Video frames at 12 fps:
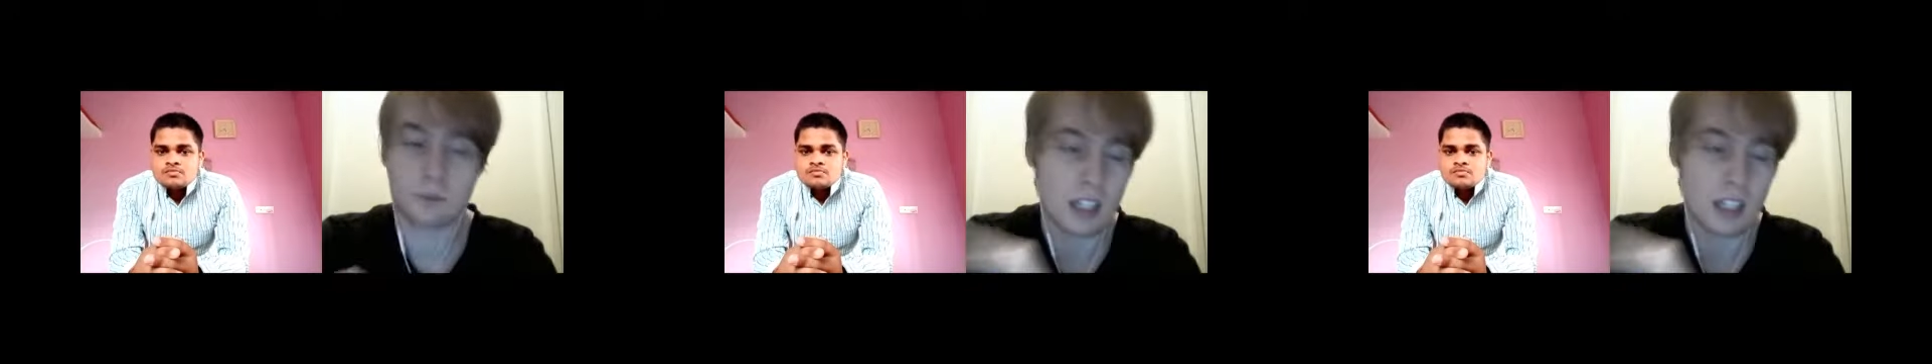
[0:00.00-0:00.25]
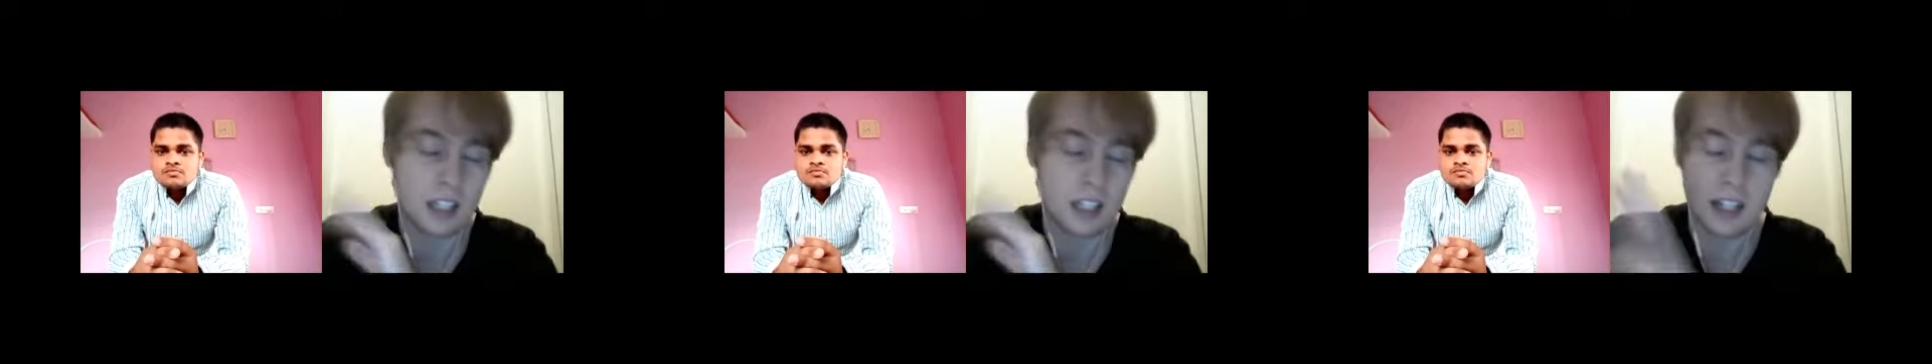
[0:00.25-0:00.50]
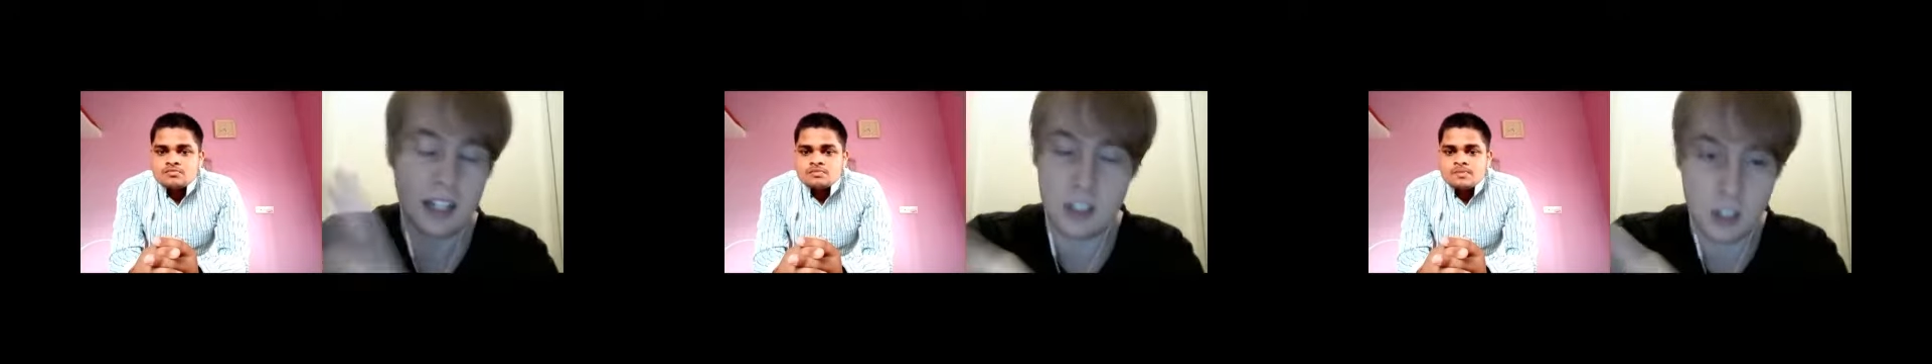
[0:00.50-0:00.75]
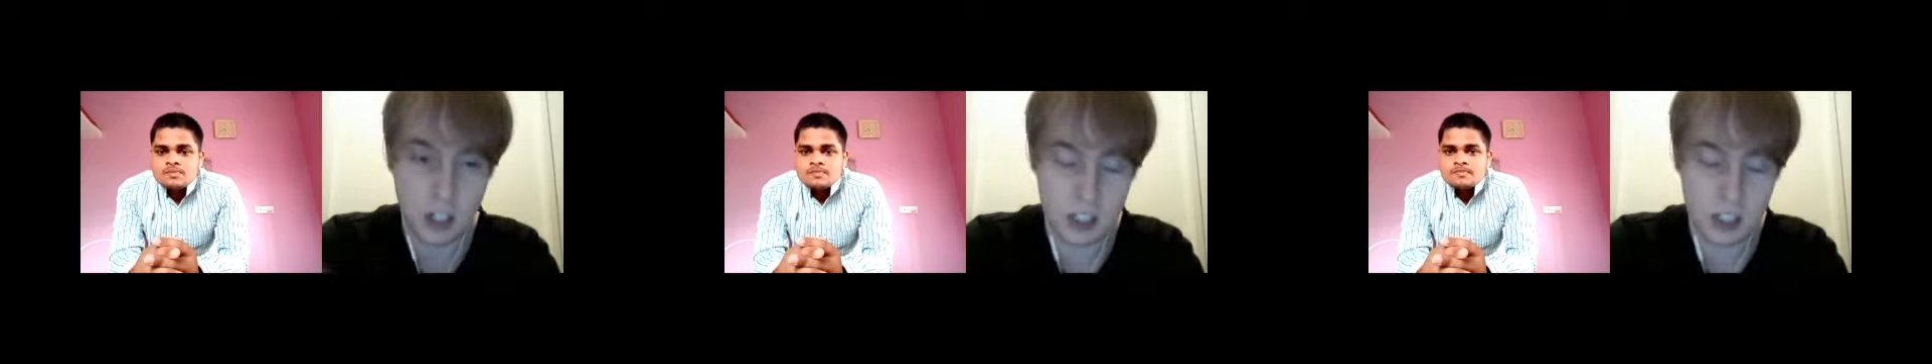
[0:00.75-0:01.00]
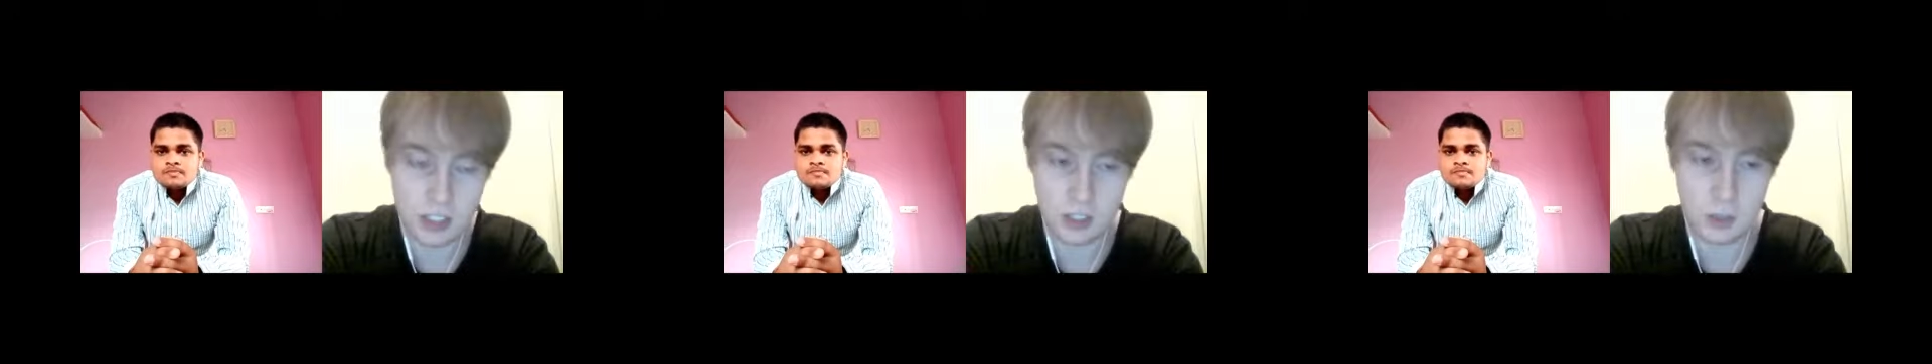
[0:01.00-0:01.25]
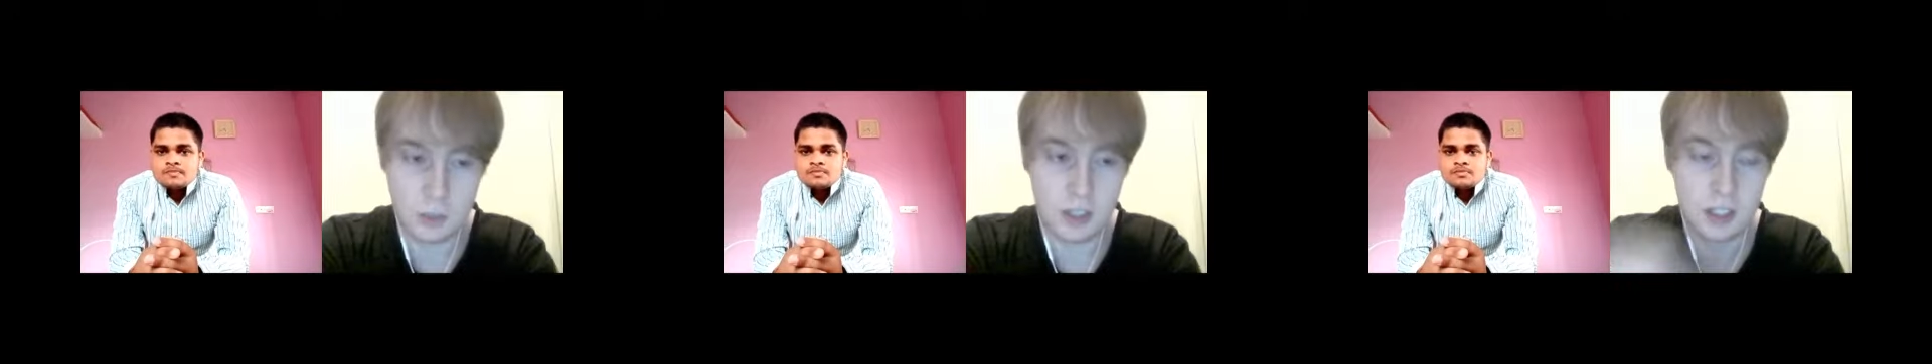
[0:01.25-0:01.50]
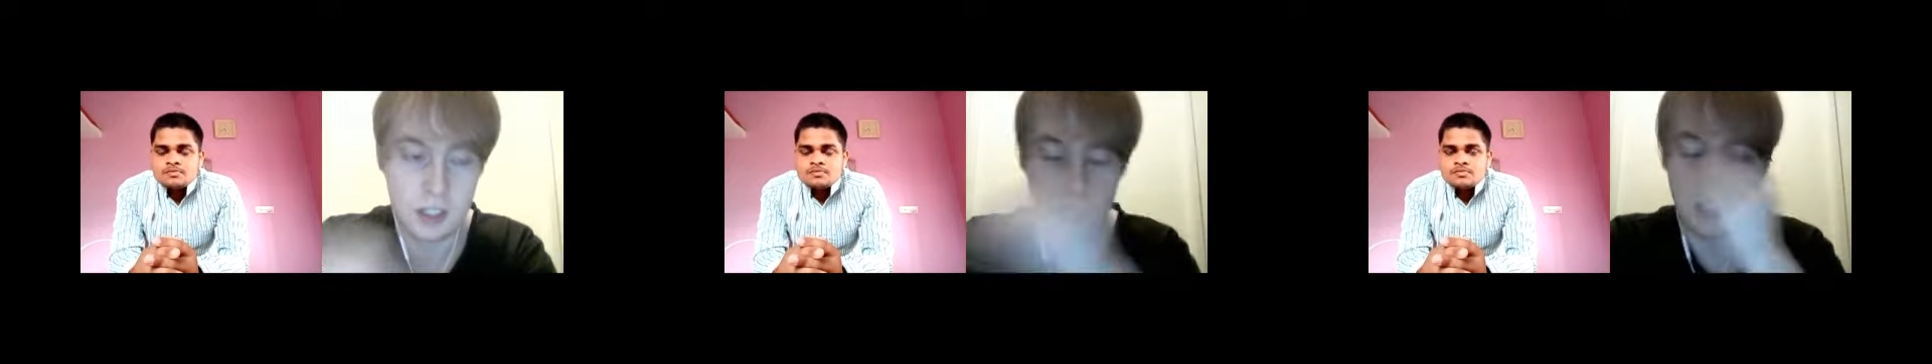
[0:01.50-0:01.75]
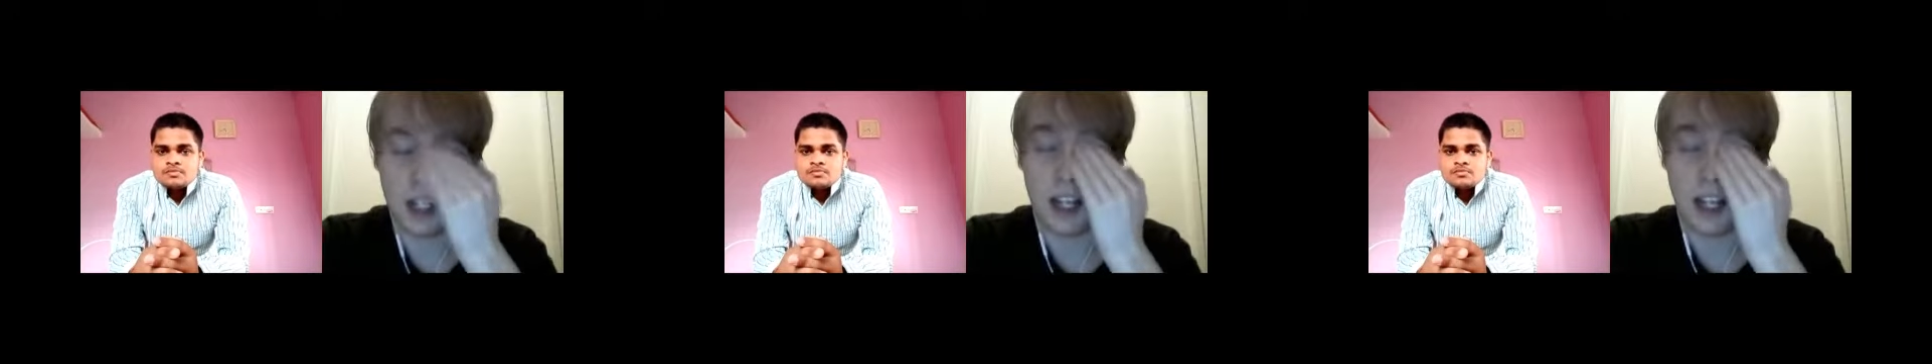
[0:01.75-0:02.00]
let it adjust a little bit
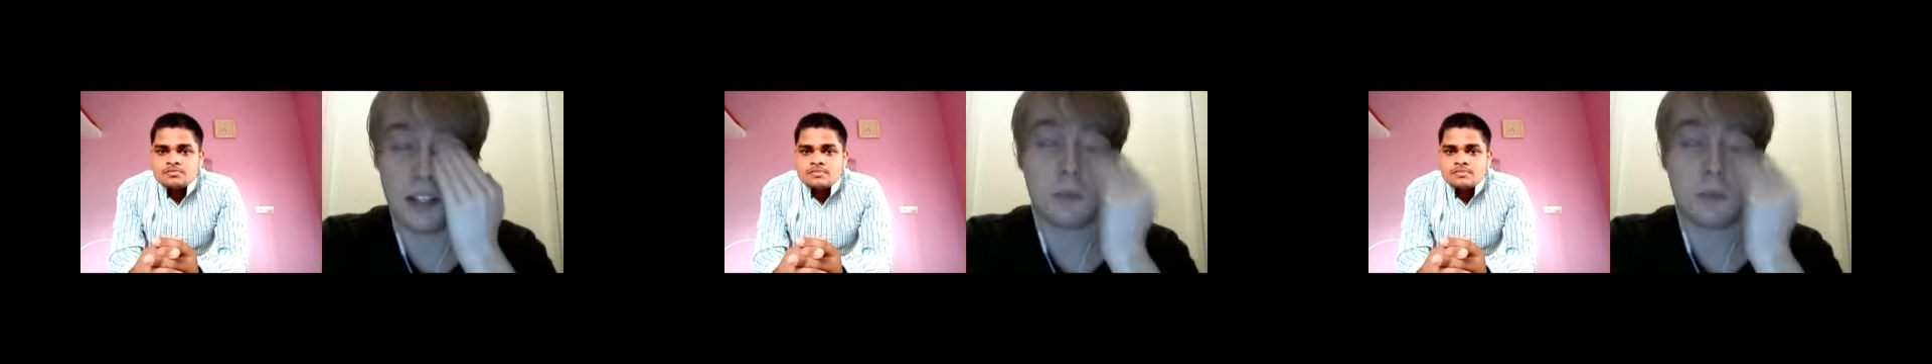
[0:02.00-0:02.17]
and then